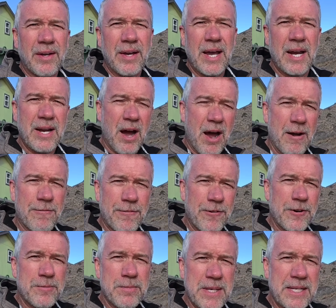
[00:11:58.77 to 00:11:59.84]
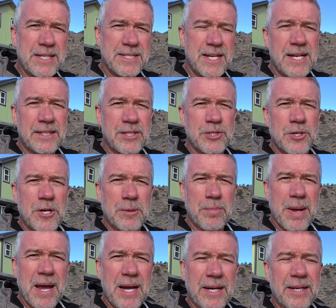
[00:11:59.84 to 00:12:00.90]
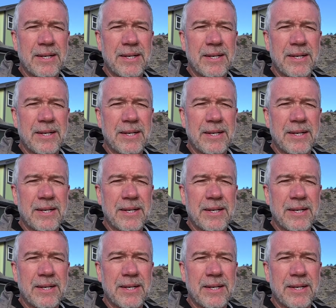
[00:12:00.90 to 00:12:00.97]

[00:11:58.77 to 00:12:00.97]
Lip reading: and offered me to take the truck back